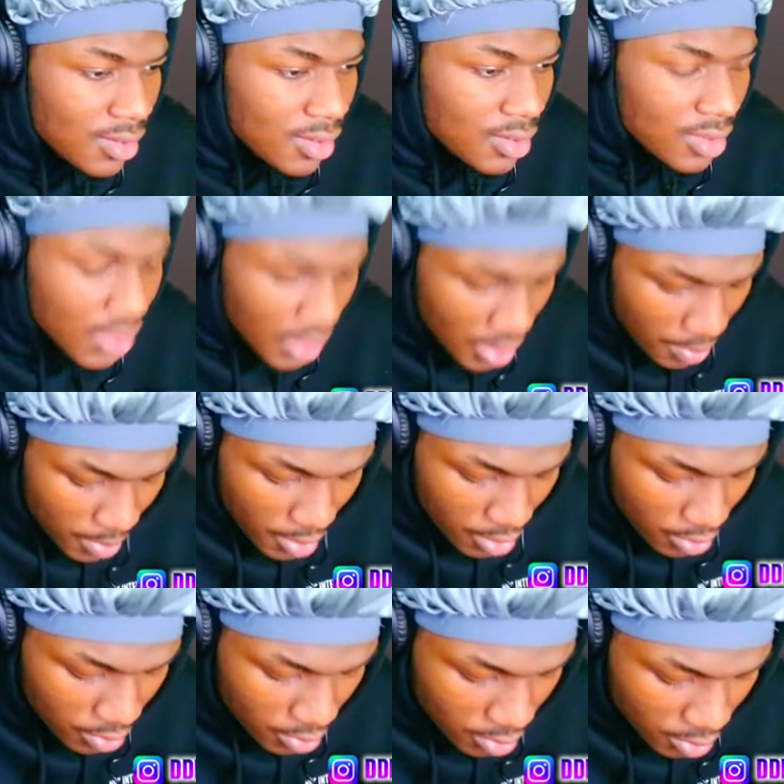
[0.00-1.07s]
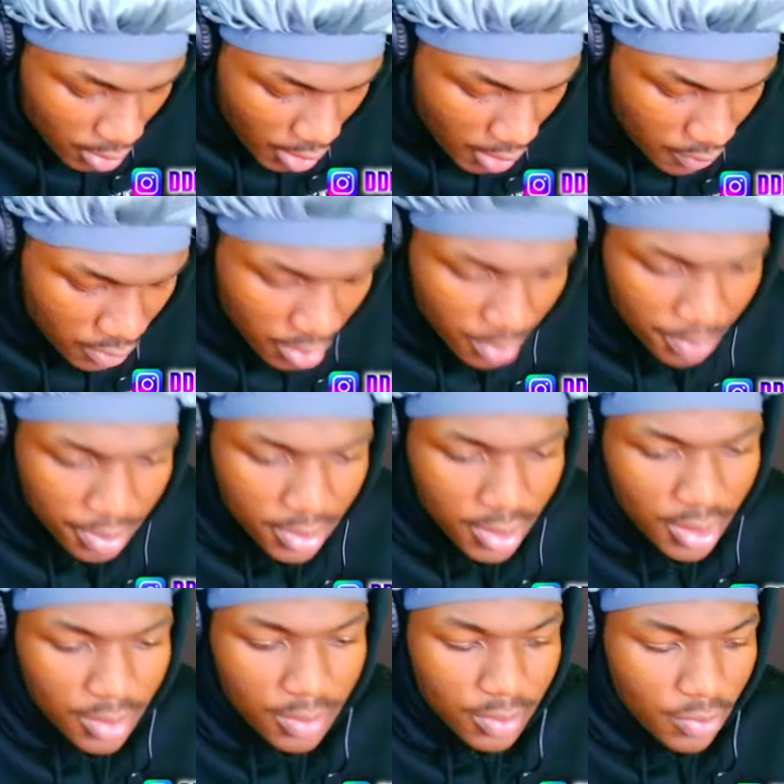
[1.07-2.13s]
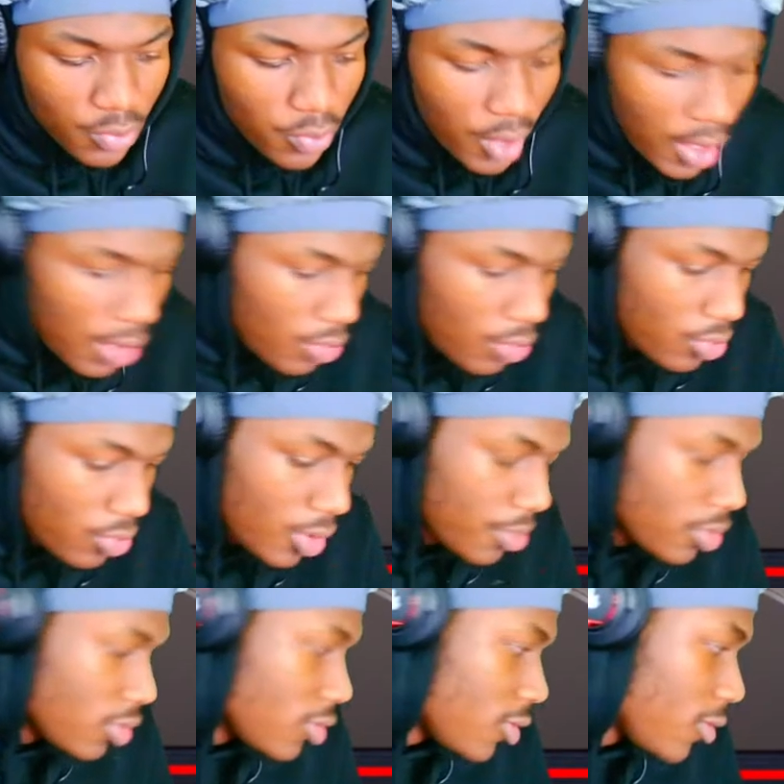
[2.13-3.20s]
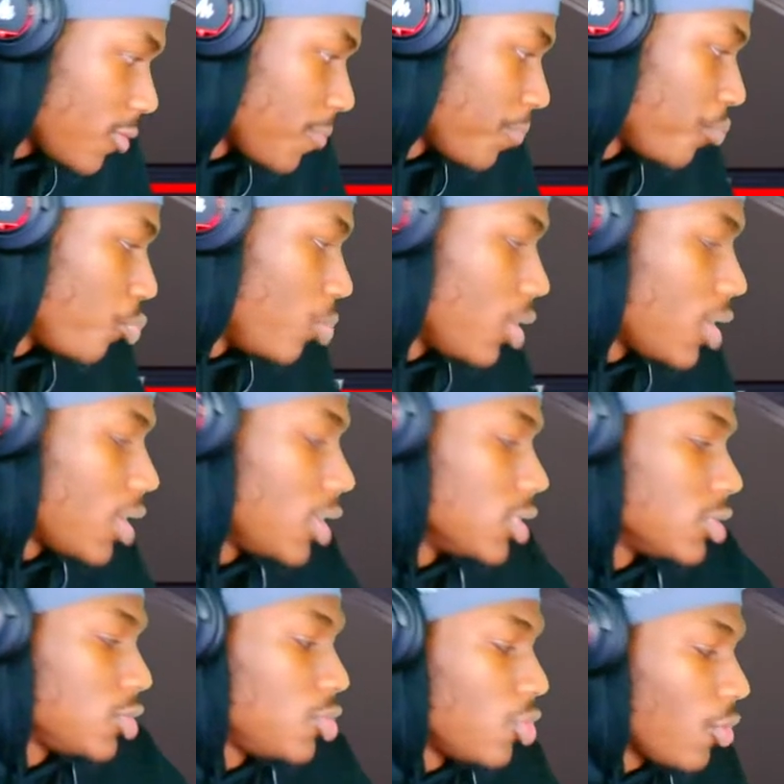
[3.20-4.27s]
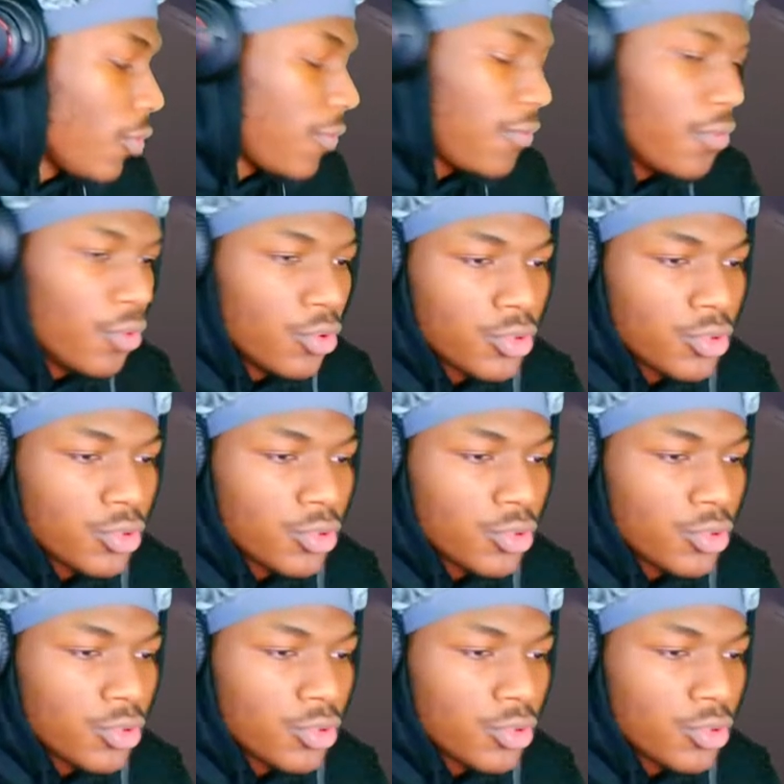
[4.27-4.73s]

Think about having to put up wild numbers because your full